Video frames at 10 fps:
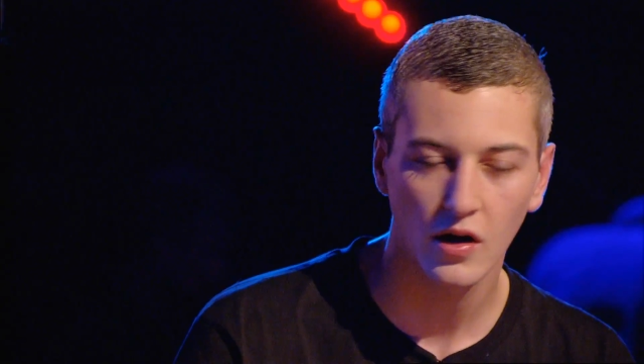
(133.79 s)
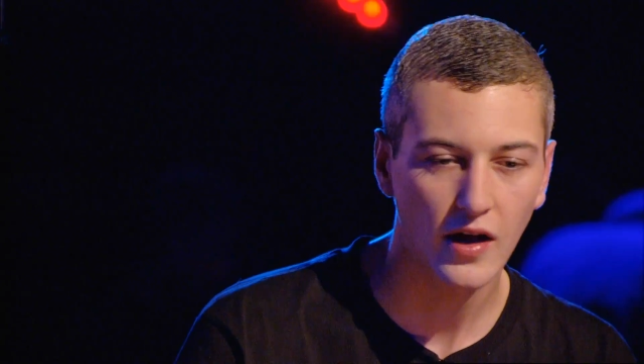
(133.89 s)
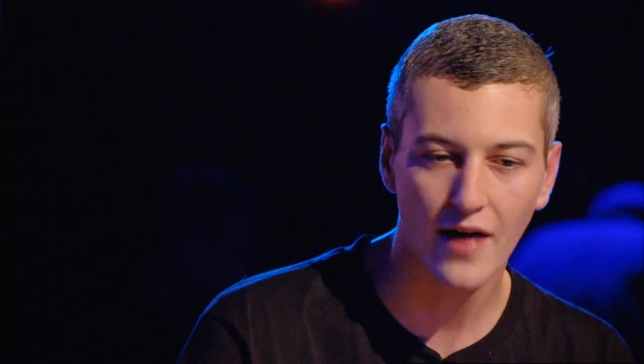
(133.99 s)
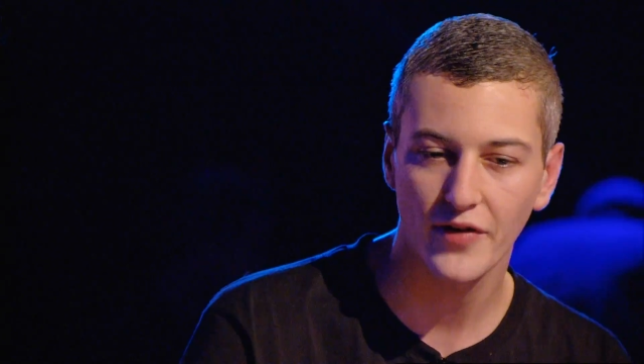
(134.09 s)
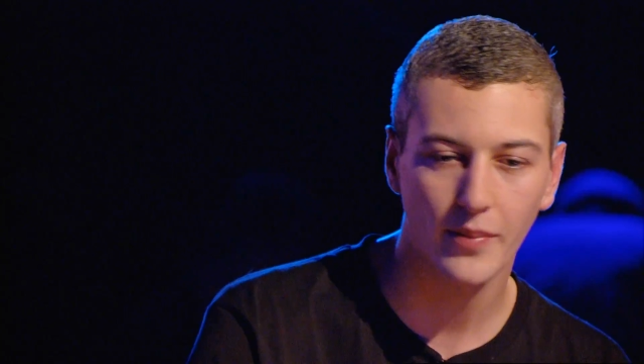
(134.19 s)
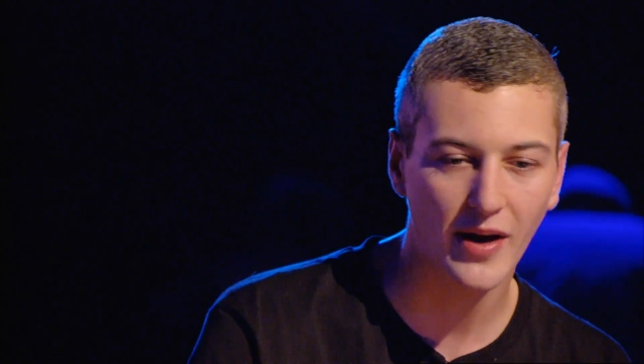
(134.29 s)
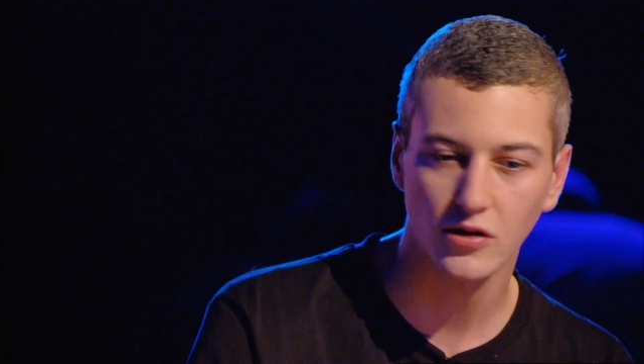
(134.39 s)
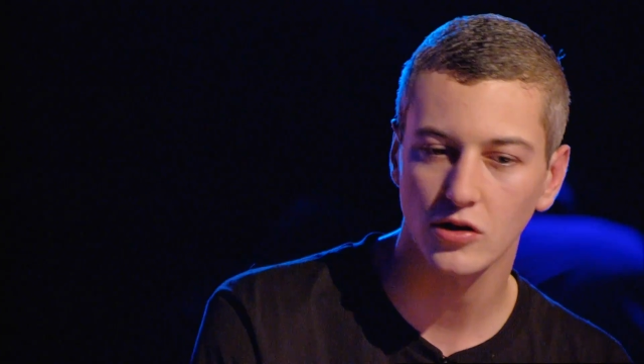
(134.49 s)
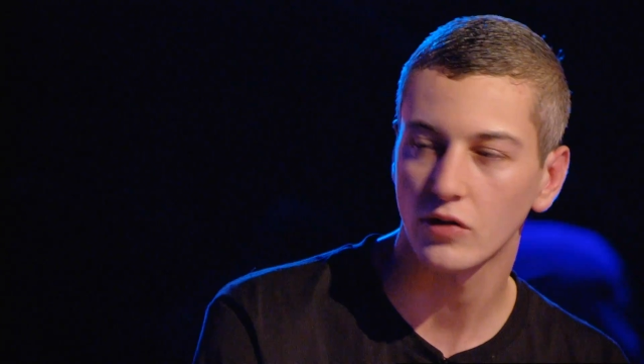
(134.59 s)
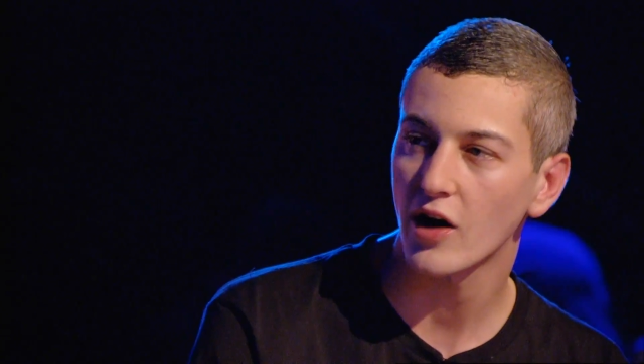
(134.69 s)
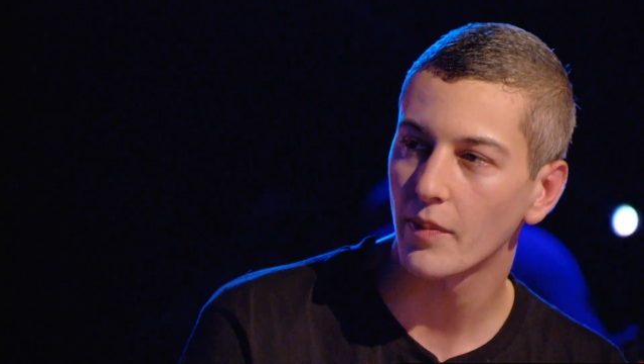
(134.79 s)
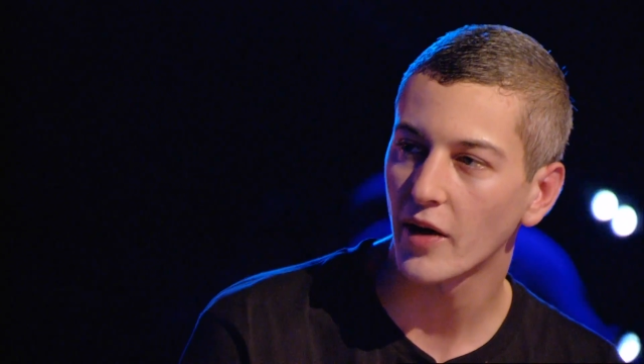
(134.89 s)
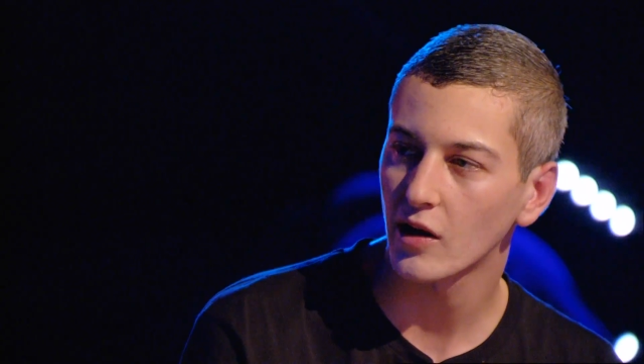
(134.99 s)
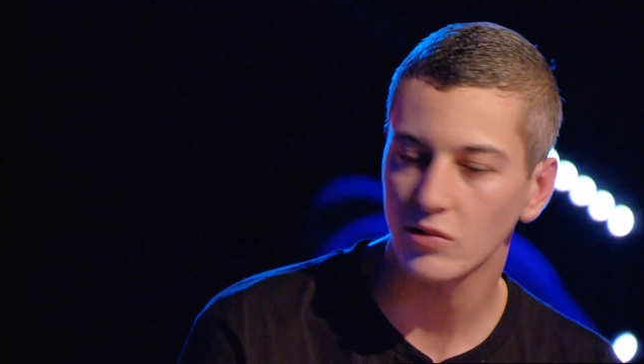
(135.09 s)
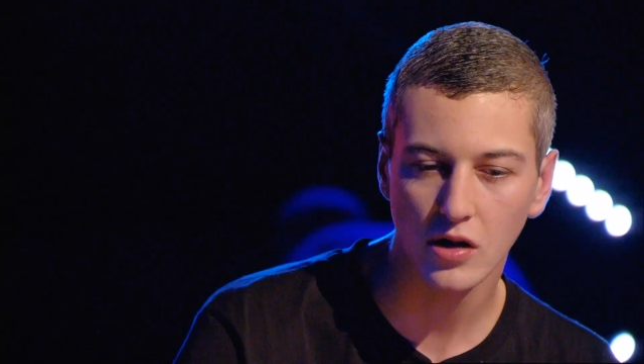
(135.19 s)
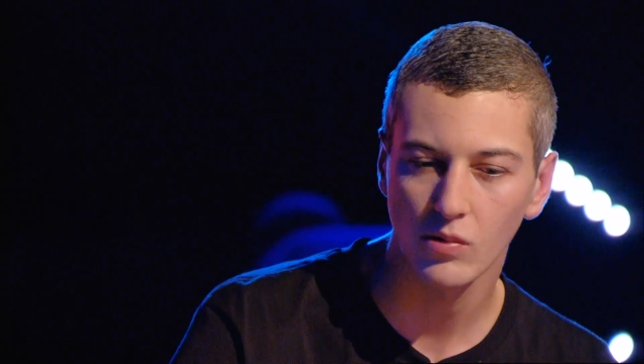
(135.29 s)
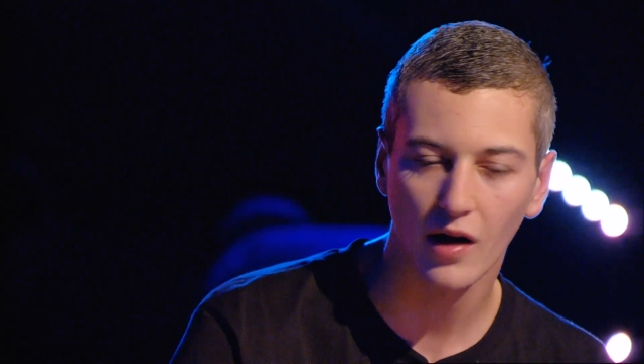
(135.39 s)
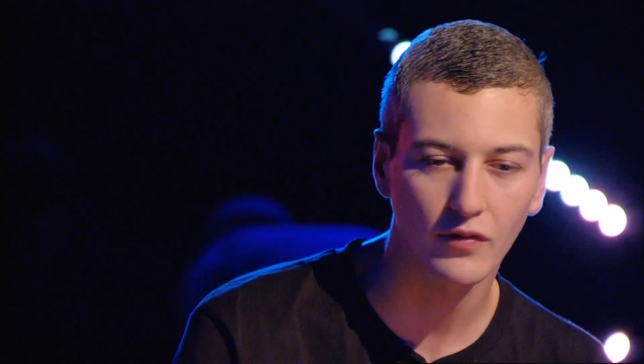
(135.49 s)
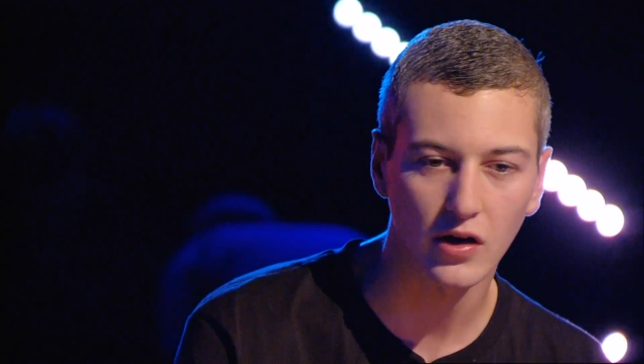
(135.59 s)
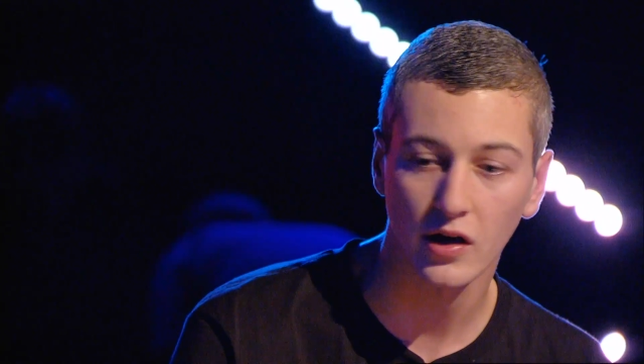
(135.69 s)
having them actors around, and they were so
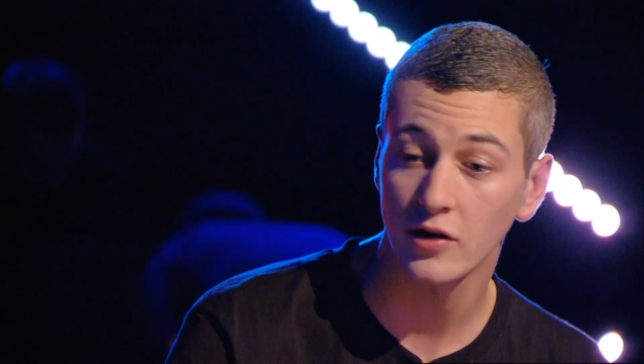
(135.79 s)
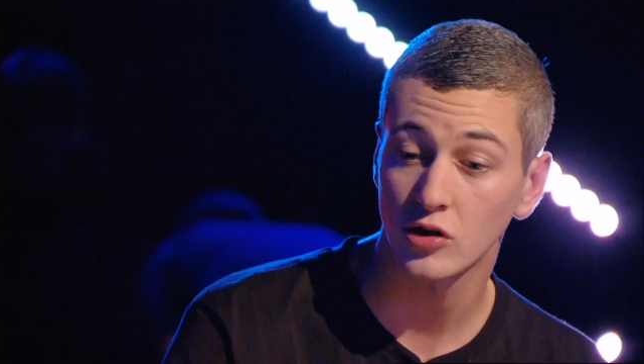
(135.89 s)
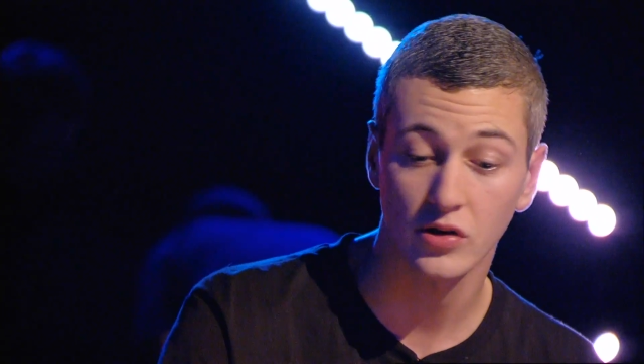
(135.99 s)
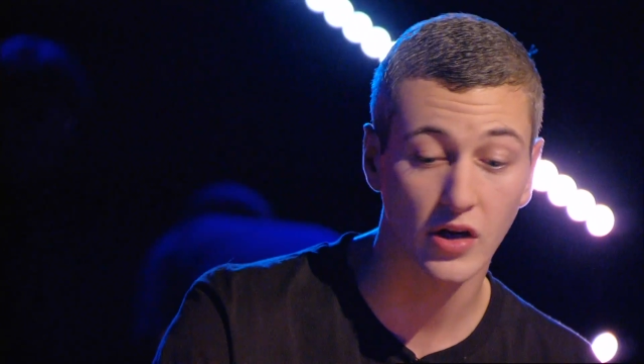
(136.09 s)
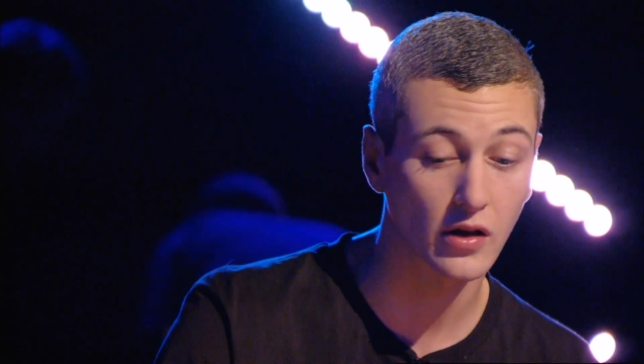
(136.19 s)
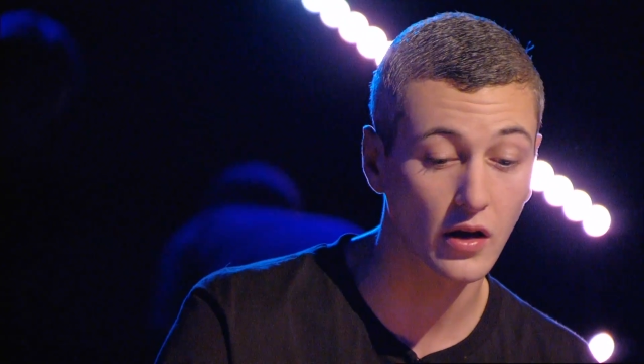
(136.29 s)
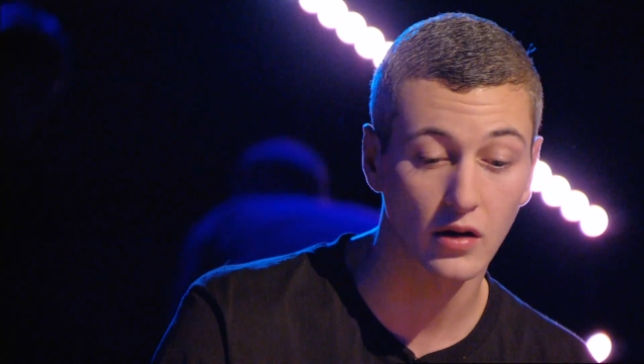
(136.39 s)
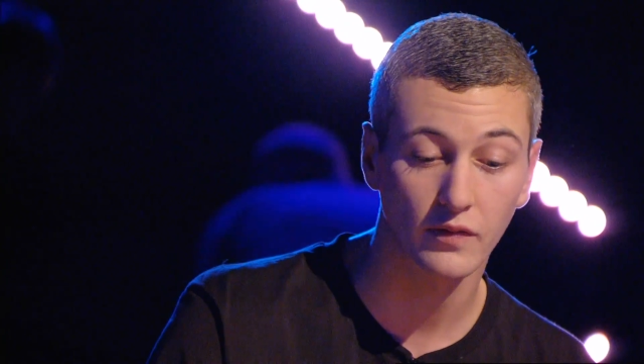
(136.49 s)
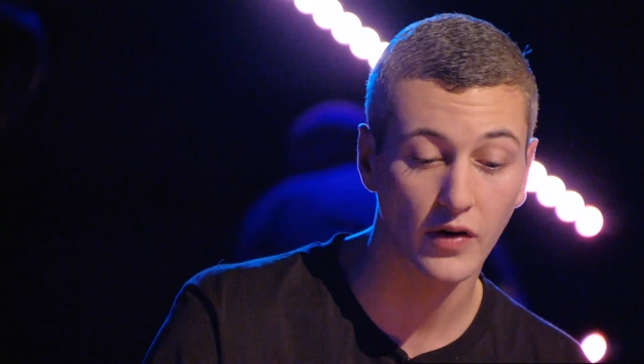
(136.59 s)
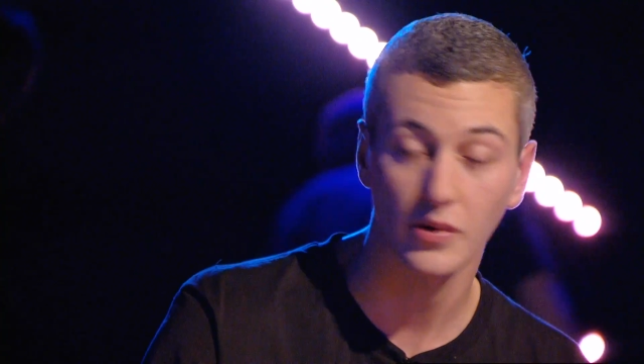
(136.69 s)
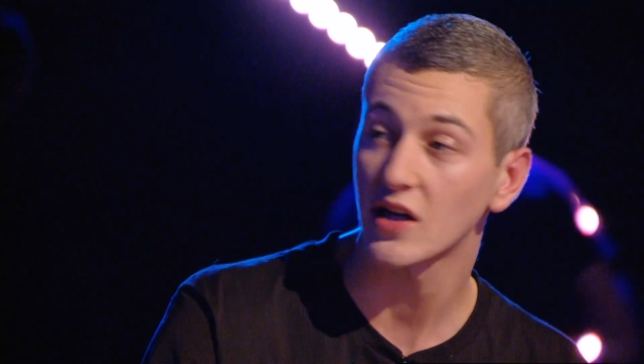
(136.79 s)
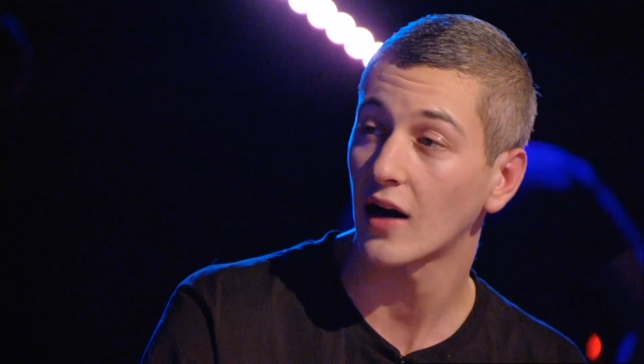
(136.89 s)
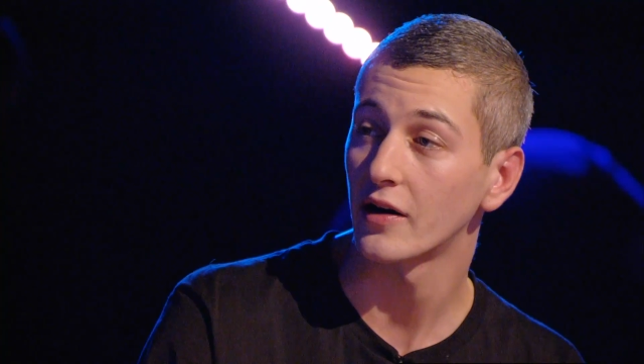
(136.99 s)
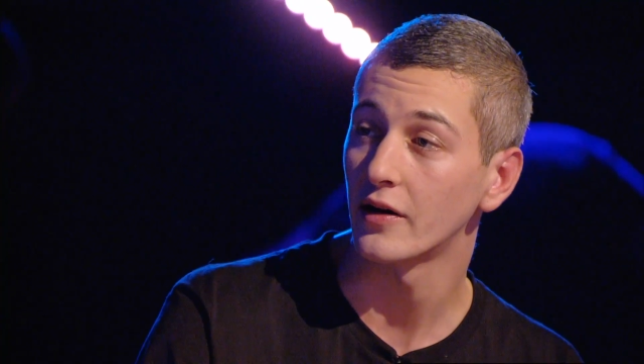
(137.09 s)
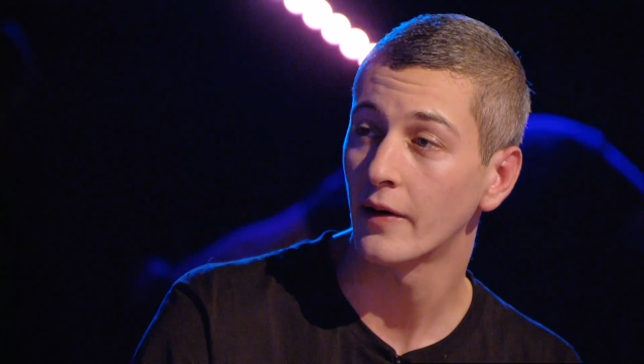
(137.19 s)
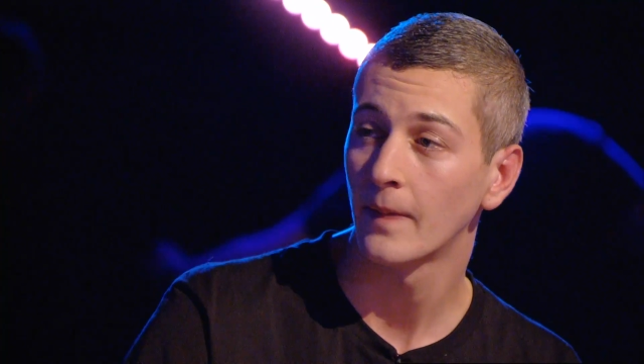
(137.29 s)
lovely, and as you said, they're very talented.